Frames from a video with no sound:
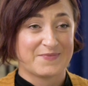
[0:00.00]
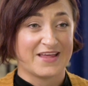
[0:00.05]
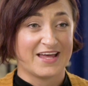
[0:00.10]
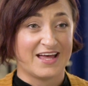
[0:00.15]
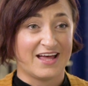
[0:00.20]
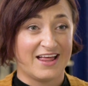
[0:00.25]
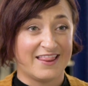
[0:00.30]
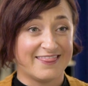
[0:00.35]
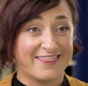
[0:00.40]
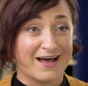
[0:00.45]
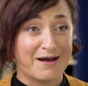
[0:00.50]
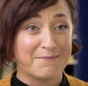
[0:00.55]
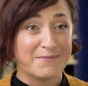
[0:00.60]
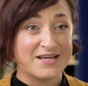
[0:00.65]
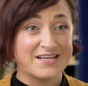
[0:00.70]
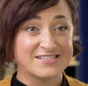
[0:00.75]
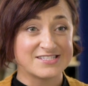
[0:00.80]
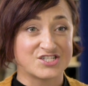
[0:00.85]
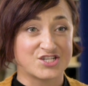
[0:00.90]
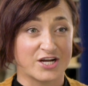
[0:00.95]
And that
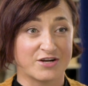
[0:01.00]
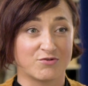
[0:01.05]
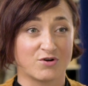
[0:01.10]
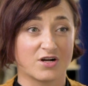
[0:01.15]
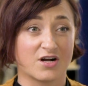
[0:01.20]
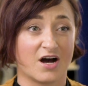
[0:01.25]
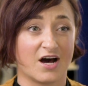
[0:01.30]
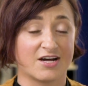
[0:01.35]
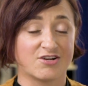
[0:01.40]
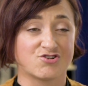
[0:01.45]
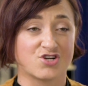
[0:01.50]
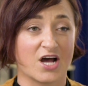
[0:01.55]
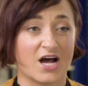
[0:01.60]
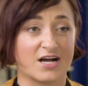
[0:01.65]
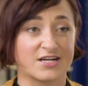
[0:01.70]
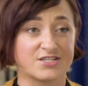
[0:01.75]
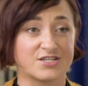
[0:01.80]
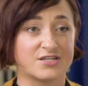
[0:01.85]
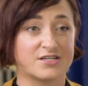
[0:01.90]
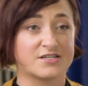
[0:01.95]
means general
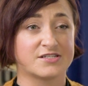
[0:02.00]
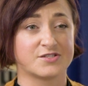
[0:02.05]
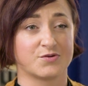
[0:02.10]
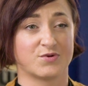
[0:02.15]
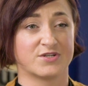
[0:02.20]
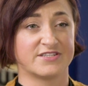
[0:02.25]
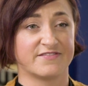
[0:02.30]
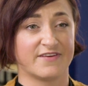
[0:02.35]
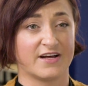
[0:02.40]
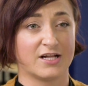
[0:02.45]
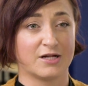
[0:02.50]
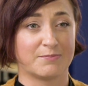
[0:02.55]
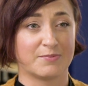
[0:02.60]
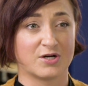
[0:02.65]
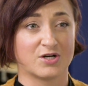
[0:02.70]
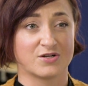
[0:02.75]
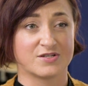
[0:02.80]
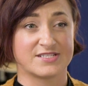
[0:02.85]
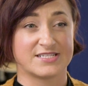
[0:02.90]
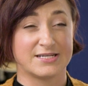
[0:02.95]
contractors or
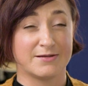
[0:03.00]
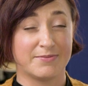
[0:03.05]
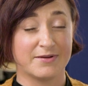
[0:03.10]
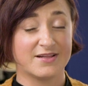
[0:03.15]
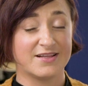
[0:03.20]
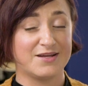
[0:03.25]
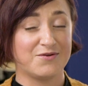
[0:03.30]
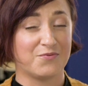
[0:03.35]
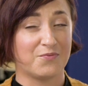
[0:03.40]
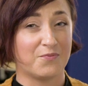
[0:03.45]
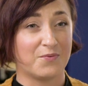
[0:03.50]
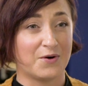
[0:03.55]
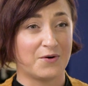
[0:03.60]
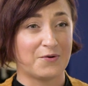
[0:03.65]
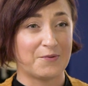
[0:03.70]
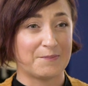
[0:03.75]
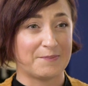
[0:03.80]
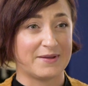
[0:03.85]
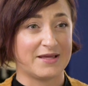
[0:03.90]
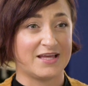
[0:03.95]
developers typically
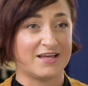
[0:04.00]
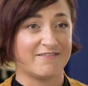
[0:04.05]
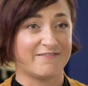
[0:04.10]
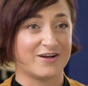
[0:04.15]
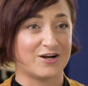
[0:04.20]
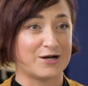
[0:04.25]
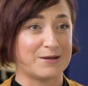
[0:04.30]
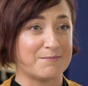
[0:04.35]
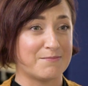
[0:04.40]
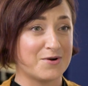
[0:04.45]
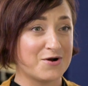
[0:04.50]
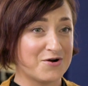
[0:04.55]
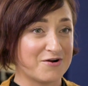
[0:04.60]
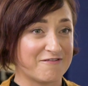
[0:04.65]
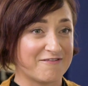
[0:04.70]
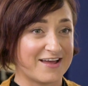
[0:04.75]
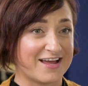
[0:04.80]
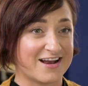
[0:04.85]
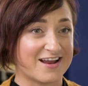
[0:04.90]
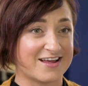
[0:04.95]
won't be very
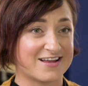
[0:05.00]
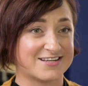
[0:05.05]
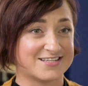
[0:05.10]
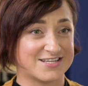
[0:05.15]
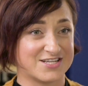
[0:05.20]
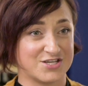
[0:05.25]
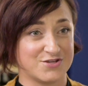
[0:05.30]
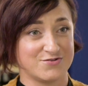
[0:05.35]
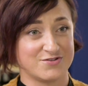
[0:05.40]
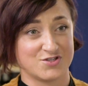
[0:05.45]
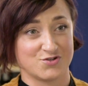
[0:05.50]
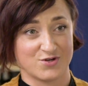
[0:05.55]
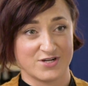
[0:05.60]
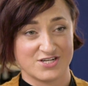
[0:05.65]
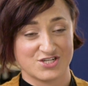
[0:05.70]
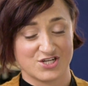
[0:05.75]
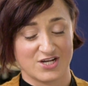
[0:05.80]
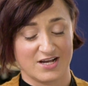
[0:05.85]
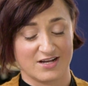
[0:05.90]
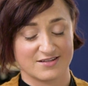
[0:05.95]
motivated to use
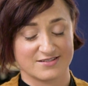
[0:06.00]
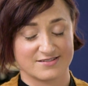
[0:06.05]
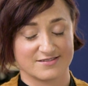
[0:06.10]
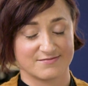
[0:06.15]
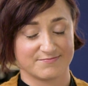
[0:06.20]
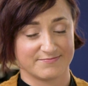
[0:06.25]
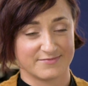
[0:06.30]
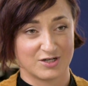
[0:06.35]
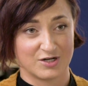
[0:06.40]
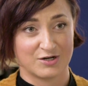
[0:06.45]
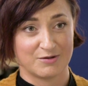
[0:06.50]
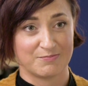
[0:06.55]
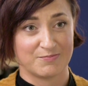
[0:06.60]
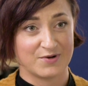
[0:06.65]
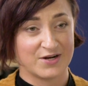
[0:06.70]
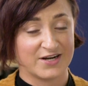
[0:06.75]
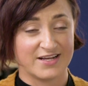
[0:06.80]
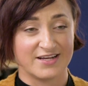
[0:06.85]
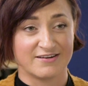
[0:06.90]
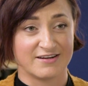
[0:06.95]
joint checks. They're
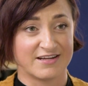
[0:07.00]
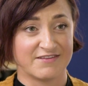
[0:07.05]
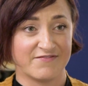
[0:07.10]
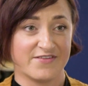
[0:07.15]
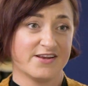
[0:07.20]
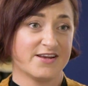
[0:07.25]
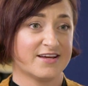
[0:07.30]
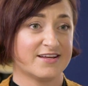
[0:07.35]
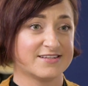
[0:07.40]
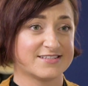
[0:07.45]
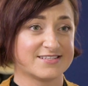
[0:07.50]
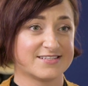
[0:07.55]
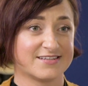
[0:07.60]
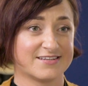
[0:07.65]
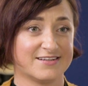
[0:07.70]
pretty inconvenient.